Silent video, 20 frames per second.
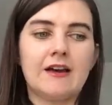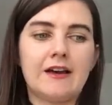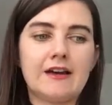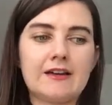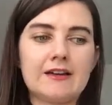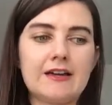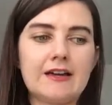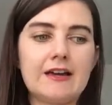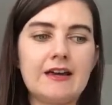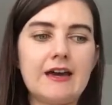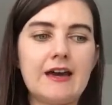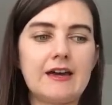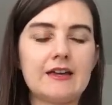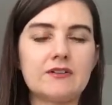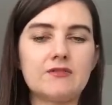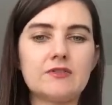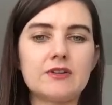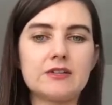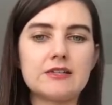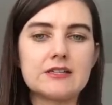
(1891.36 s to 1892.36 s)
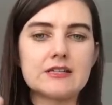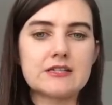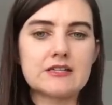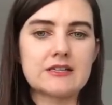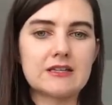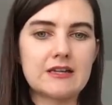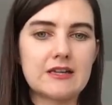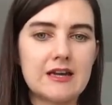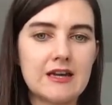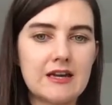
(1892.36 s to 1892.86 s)
And again,
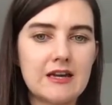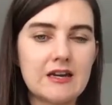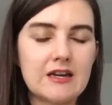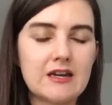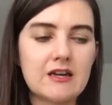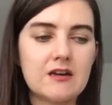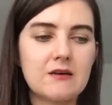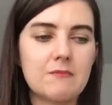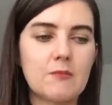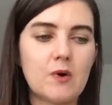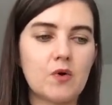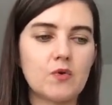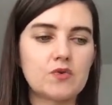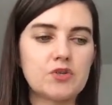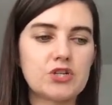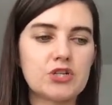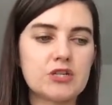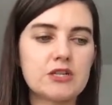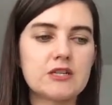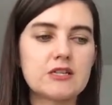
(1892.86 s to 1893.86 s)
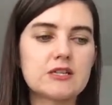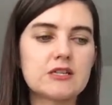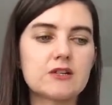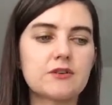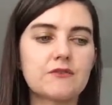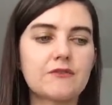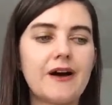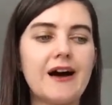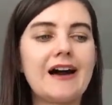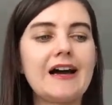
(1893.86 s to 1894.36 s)
releasing any emotions
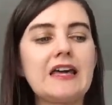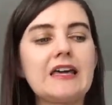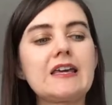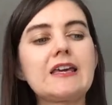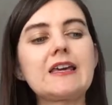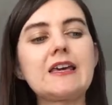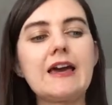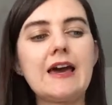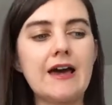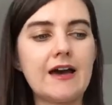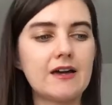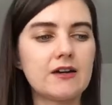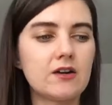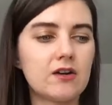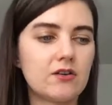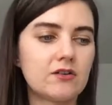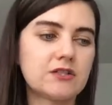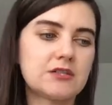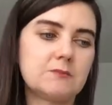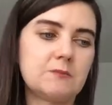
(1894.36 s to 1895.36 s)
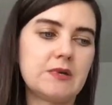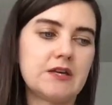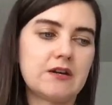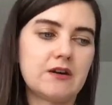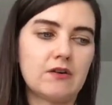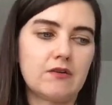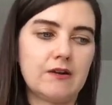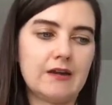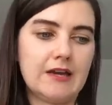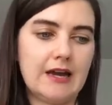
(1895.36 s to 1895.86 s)
of I cannot be
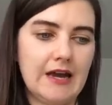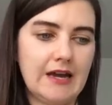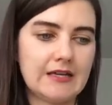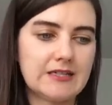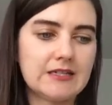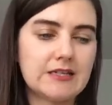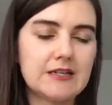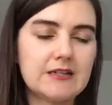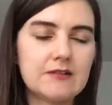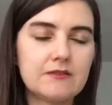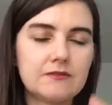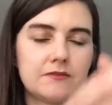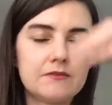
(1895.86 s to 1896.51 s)
creative,